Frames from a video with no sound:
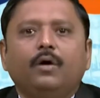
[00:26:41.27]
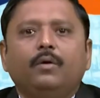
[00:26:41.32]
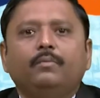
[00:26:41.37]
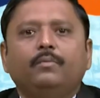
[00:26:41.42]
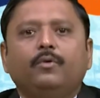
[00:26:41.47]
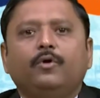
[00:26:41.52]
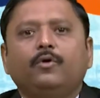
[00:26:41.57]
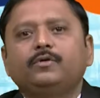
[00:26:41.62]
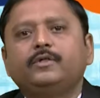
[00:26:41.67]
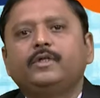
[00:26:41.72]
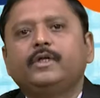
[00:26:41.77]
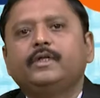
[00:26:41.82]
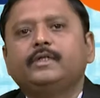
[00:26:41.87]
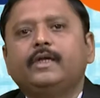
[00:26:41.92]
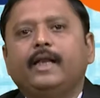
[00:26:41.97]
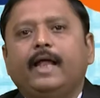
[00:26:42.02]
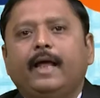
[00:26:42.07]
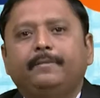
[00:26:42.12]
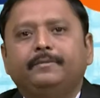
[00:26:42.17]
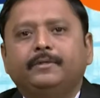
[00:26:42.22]
Process
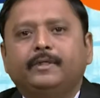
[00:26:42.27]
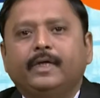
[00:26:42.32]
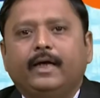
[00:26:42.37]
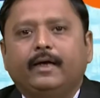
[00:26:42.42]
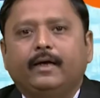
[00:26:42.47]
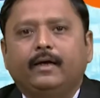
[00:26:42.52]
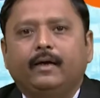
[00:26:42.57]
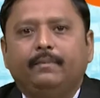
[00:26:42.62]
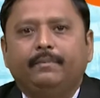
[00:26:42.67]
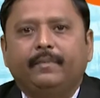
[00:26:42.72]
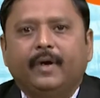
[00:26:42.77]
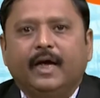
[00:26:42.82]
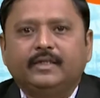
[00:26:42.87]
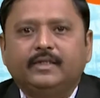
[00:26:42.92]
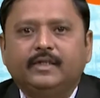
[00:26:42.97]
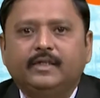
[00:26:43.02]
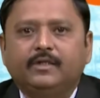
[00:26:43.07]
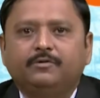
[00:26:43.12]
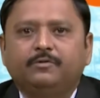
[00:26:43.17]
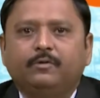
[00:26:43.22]
life cycle
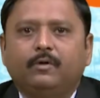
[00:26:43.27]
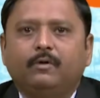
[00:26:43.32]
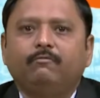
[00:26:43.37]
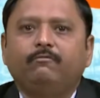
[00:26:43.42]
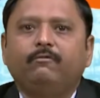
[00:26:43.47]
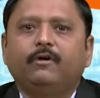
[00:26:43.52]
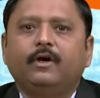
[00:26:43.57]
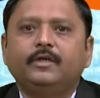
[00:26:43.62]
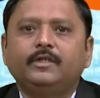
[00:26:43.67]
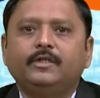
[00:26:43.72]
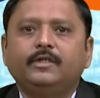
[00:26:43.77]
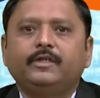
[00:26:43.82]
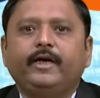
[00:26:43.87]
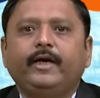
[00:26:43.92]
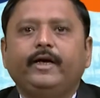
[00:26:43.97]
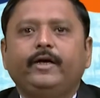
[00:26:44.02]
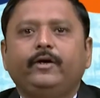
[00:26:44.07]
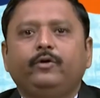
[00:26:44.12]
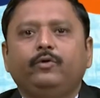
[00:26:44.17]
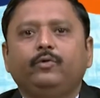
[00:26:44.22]
passes from one
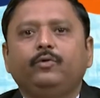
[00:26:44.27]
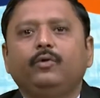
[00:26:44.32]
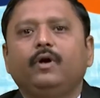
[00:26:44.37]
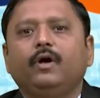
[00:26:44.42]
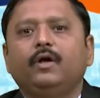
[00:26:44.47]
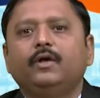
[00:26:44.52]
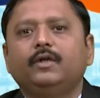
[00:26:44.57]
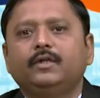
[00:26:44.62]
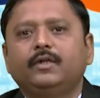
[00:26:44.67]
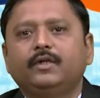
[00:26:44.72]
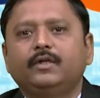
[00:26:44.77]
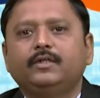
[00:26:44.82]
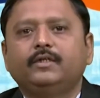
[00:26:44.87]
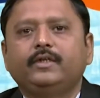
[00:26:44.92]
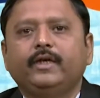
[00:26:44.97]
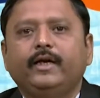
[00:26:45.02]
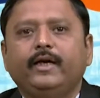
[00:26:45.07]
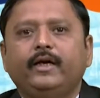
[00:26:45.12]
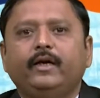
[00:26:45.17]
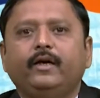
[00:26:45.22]
state to another
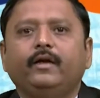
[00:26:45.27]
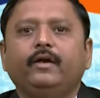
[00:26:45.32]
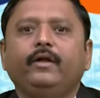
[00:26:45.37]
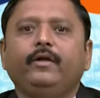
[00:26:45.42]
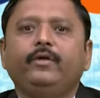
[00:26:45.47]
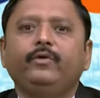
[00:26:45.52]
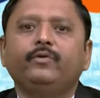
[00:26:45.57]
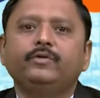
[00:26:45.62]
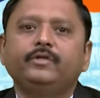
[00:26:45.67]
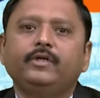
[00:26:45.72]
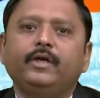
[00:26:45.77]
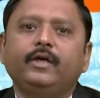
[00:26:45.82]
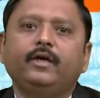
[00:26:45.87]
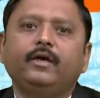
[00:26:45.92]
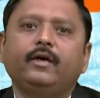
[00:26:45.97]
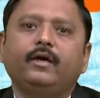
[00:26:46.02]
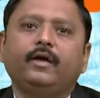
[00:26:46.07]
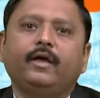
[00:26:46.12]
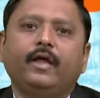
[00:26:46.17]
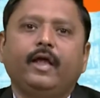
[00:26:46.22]
state using
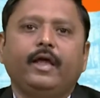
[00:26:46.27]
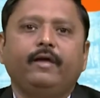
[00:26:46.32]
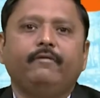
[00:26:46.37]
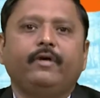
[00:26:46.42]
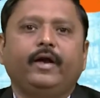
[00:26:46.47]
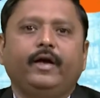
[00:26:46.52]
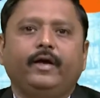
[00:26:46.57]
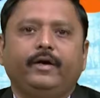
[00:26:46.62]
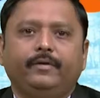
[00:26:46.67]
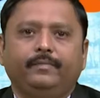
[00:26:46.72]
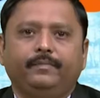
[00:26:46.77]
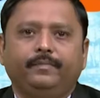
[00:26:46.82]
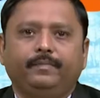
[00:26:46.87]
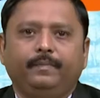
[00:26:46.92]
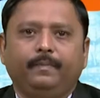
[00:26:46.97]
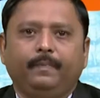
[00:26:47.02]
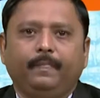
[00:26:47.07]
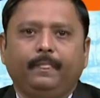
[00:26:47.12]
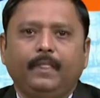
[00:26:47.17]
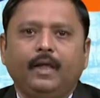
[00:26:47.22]
event.
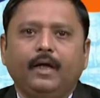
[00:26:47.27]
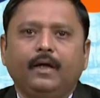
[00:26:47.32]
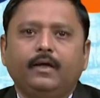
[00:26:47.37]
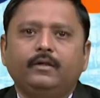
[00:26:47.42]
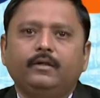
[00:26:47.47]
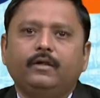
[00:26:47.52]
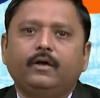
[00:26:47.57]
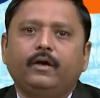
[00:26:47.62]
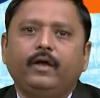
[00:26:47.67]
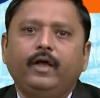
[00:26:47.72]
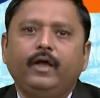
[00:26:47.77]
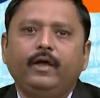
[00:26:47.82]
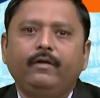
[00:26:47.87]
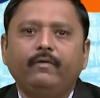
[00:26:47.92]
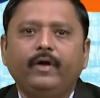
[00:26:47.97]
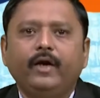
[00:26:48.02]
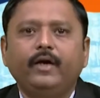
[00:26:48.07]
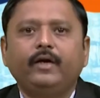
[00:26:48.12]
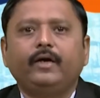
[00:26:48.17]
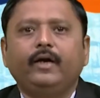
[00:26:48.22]
The
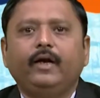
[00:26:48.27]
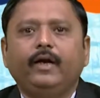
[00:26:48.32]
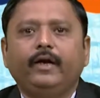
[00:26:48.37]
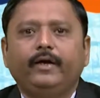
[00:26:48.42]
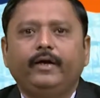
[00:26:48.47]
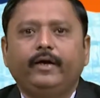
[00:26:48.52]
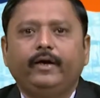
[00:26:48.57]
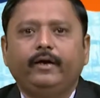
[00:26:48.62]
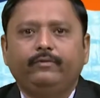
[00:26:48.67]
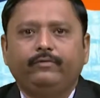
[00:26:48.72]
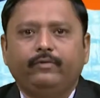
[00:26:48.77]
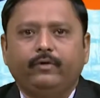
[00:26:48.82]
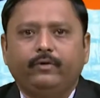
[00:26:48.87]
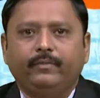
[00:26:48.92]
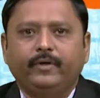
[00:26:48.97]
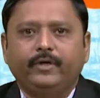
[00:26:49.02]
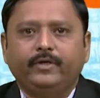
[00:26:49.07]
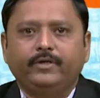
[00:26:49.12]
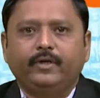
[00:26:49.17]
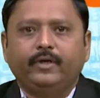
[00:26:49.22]
event related
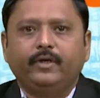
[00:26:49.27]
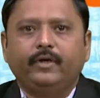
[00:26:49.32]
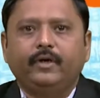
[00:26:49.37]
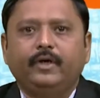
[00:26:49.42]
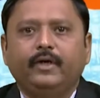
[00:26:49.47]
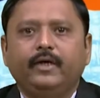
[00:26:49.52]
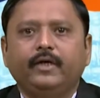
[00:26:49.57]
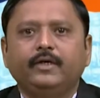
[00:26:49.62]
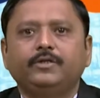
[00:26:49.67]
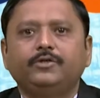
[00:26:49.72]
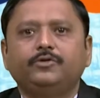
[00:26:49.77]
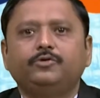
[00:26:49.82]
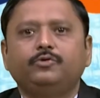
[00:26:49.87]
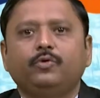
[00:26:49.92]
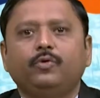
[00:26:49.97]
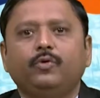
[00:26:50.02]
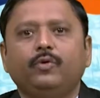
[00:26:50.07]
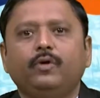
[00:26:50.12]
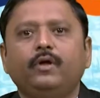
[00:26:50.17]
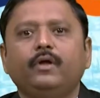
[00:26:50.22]
information is
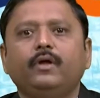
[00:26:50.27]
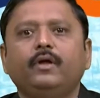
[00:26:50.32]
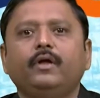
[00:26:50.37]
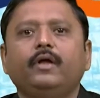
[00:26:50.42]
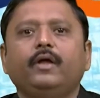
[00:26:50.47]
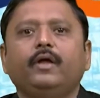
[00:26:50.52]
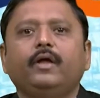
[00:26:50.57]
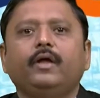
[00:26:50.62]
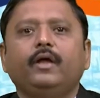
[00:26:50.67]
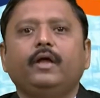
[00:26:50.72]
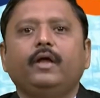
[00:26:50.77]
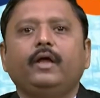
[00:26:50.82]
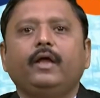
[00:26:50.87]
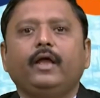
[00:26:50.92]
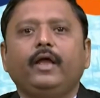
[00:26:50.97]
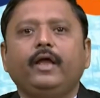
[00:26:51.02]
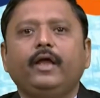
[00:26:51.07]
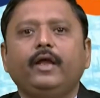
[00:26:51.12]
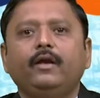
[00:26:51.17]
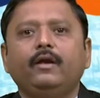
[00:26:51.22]
stored
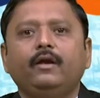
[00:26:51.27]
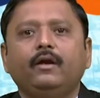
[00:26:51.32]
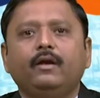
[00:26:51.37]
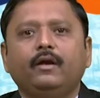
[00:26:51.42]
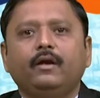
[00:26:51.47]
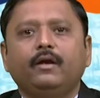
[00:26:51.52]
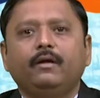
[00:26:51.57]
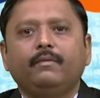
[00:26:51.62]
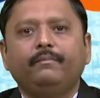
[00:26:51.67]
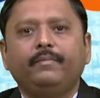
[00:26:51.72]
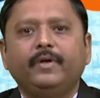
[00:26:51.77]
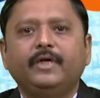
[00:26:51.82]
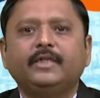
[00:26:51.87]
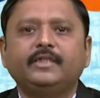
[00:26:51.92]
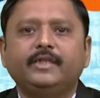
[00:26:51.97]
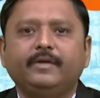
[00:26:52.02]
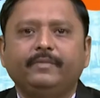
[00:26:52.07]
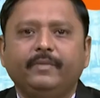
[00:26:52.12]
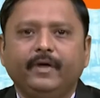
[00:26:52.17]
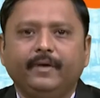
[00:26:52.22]
in
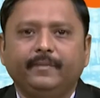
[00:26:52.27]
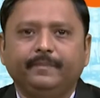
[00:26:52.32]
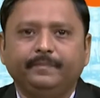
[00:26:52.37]
PCB.